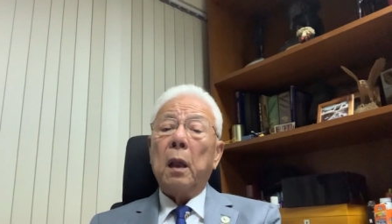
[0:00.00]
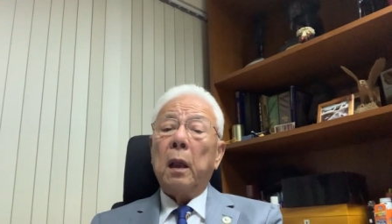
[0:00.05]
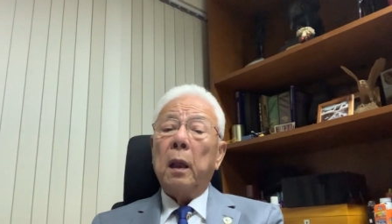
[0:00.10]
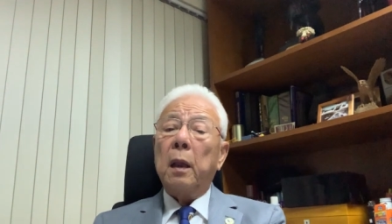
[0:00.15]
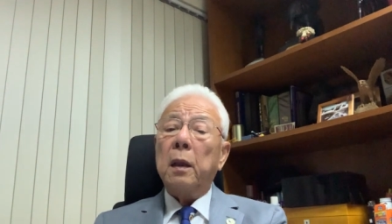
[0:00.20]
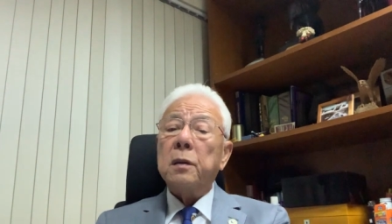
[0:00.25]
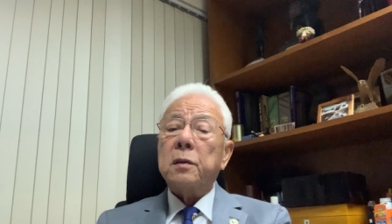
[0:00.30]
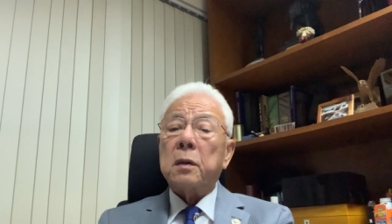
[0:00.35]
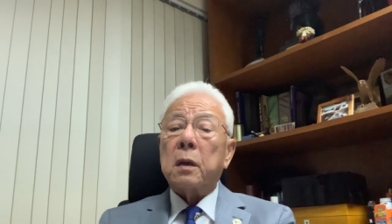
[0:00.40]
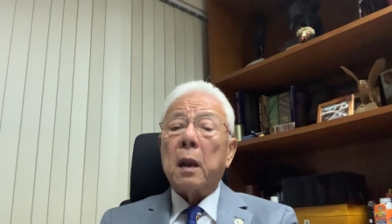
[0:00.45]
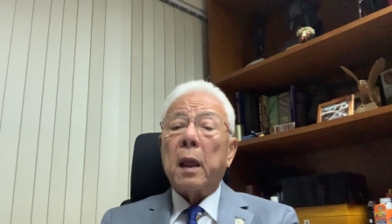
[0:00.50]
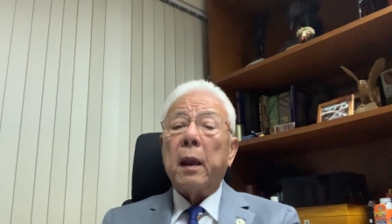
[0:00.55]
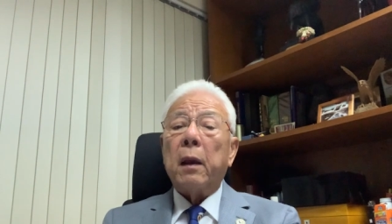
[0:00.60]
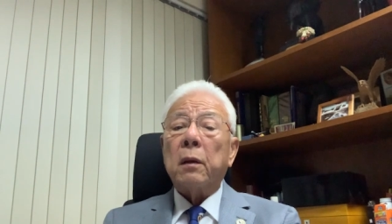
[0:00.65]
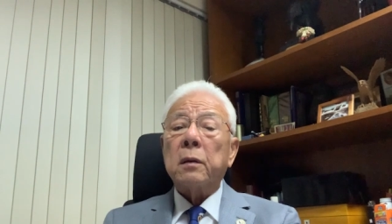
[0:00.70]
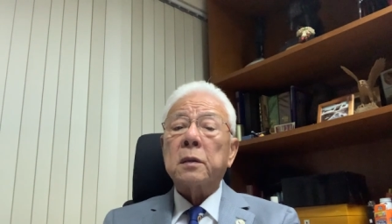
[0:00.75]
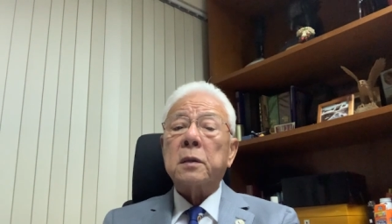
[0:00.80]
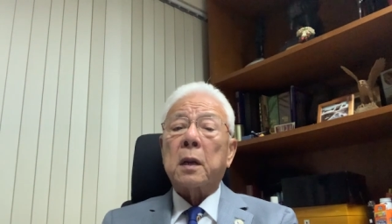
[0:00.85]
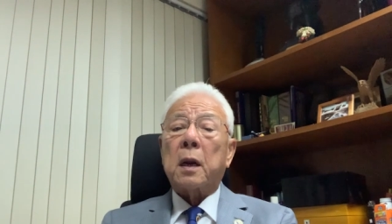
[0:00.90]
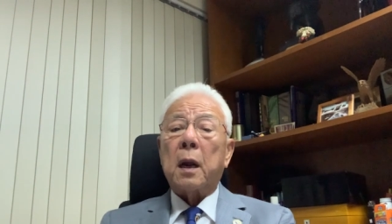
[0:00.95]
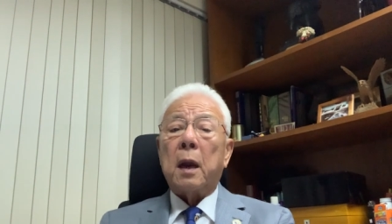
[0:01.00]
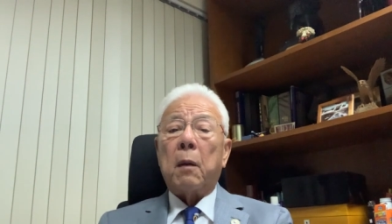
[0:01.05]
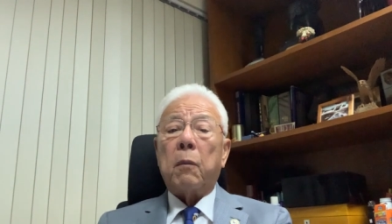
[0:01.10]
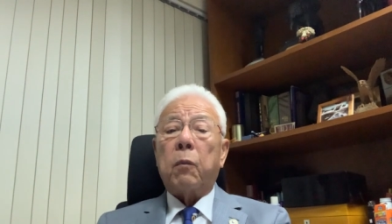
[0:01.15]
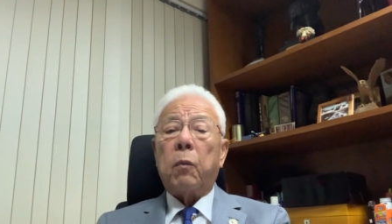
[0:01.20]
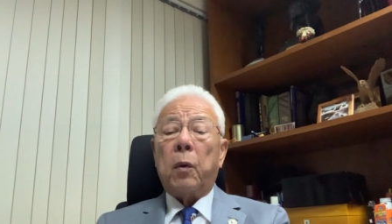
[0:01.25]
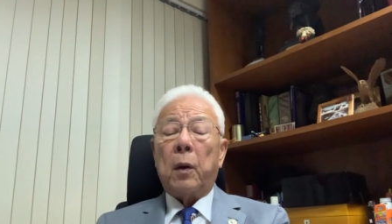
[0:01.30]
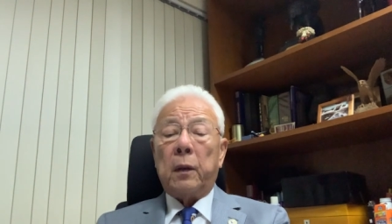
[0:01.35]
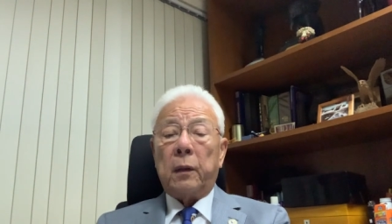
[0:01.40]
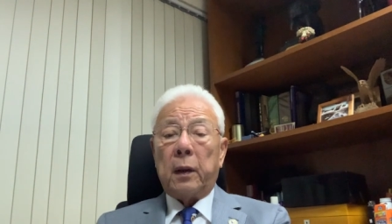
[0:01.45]
each Lions
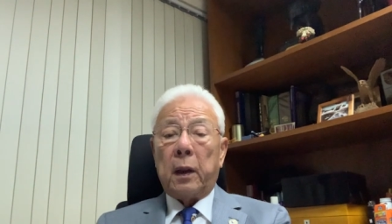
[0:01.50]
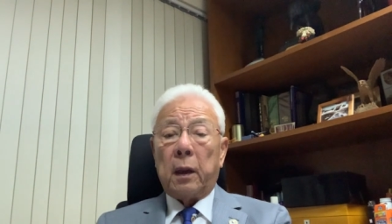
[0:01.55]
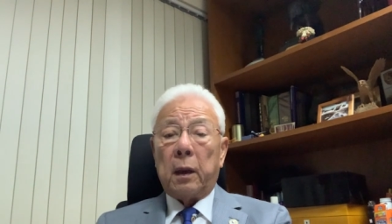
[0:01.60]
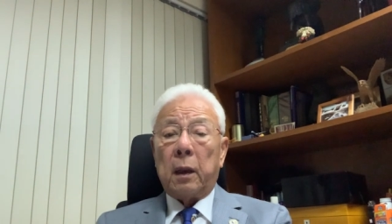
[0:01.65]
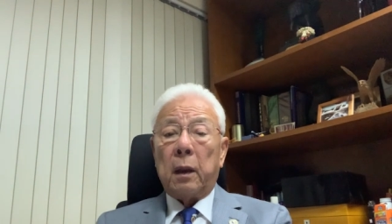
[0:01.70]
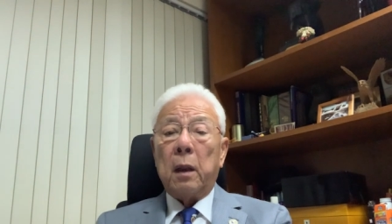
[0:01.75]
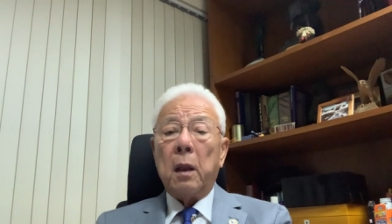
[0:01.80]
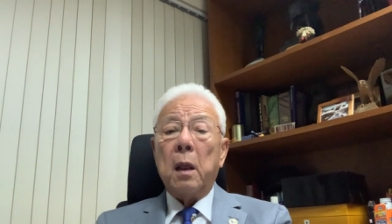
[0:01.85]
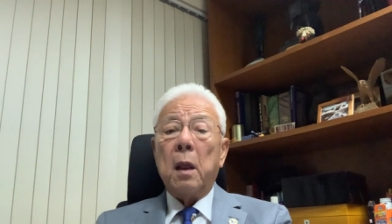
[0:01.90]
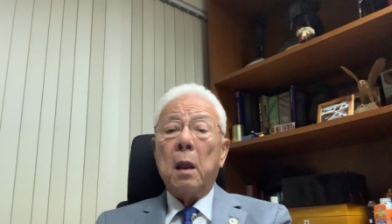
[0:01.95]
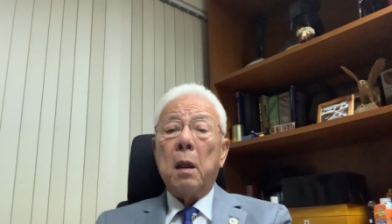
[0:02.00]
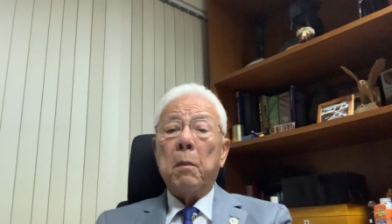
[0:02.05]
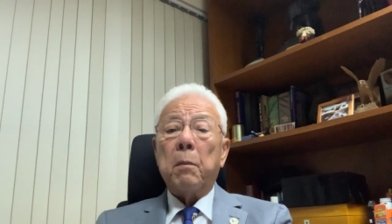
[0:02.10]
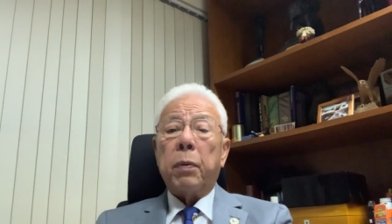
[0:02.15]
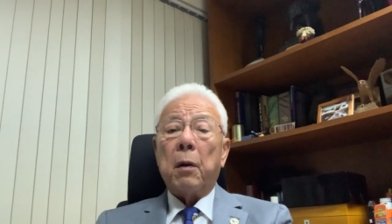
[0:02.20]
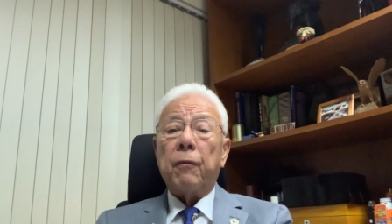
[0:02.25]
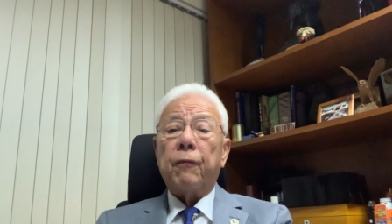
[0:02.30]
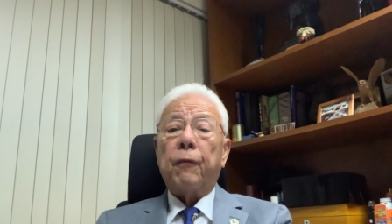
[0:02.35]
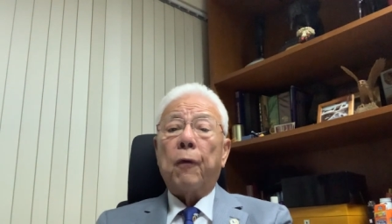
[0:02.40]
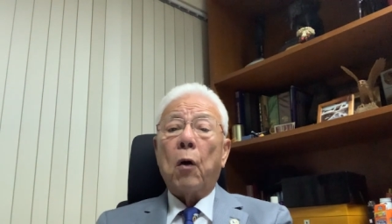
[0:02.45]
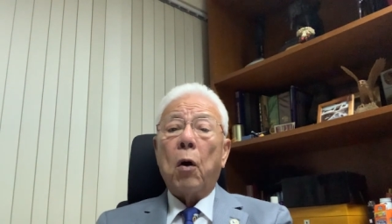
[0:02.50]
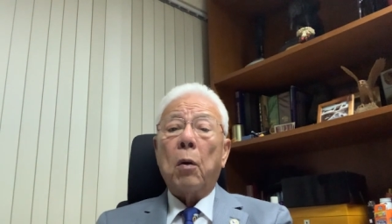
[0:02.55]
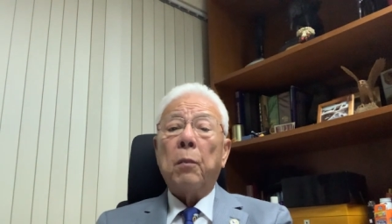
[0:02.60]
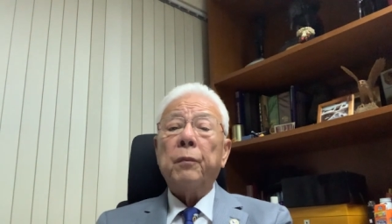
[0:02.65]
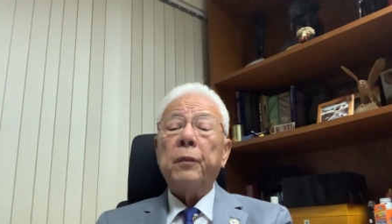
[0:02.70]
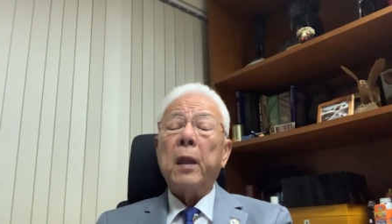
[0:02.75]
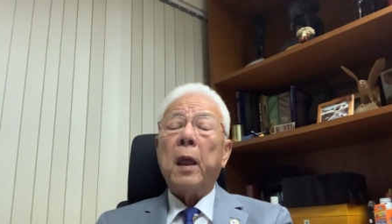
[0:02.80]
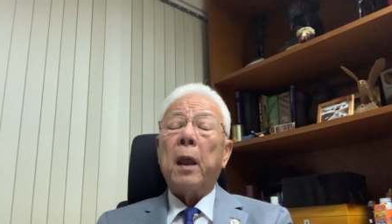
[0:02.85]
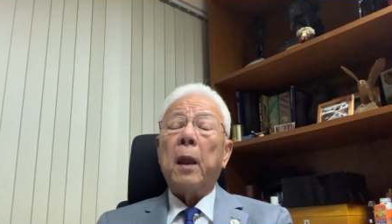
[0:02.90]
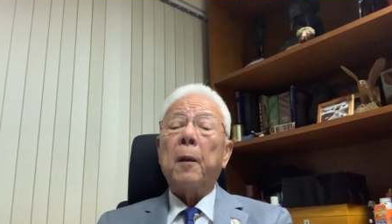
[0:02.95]
club, when they
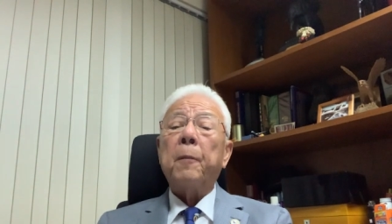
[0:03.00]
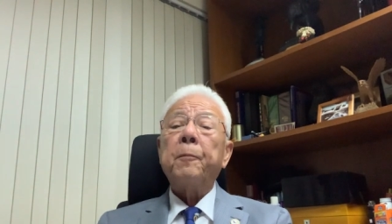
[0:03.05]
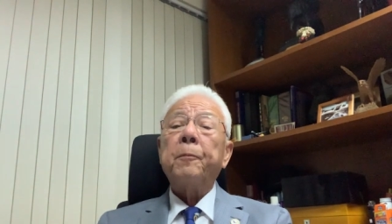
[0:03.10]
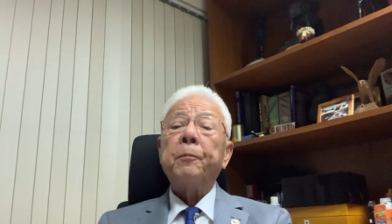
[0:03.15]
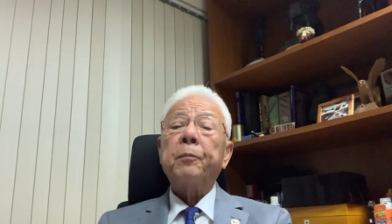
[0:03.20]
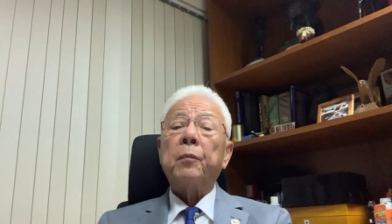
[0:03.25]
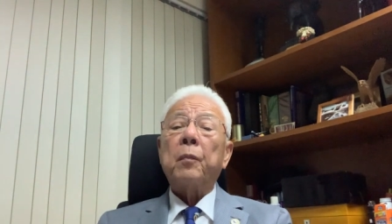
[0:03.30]
perform their